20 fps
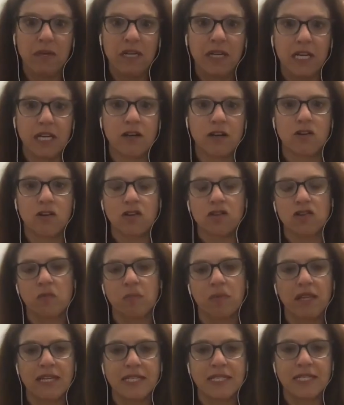and here are some
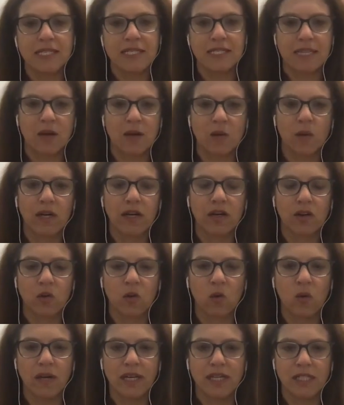places that we are
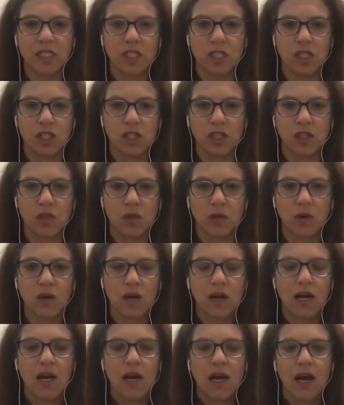going to
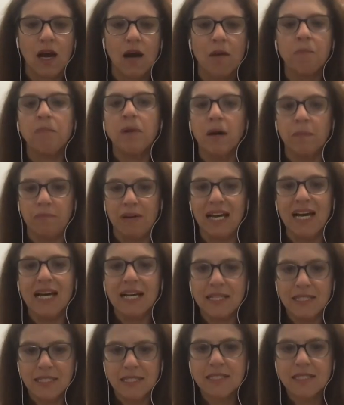bump
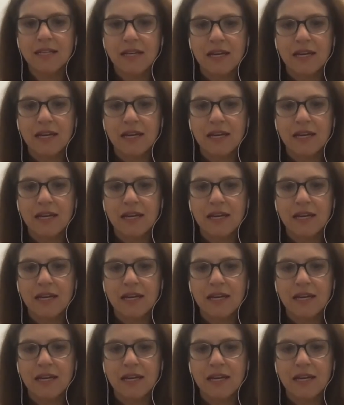heads.